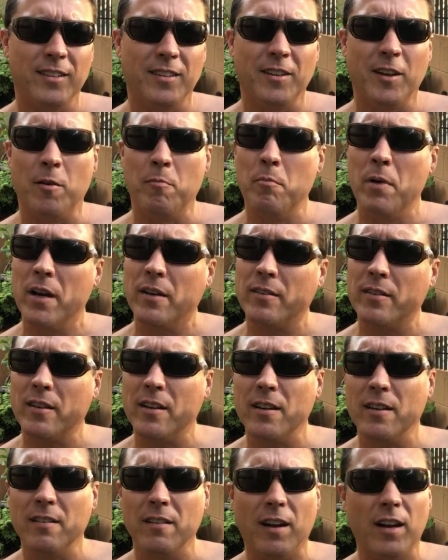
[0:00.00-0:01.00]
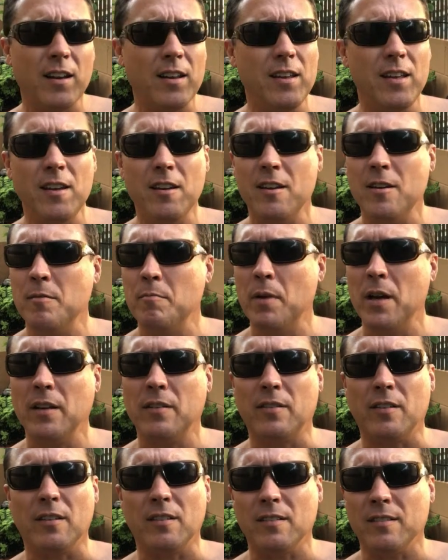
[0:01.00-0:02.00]
Now Mexican, I can get good
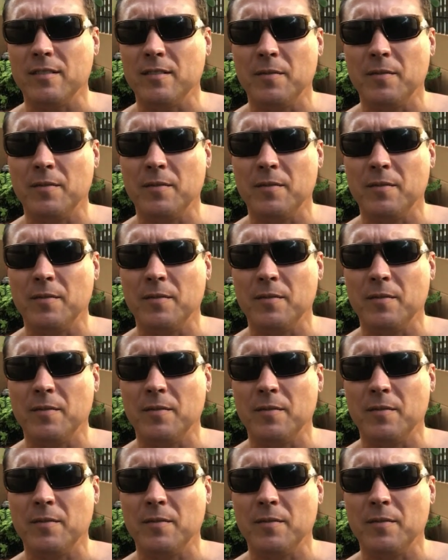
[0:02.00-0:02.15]
Mexican.